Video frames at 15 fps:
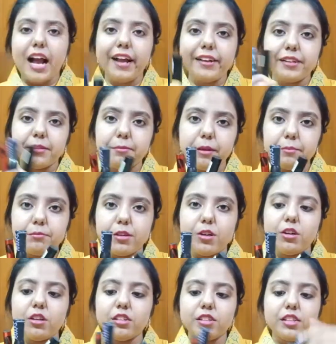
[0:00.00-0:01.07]
I remember
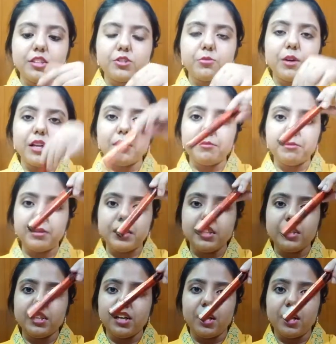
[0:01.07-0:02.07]
this one being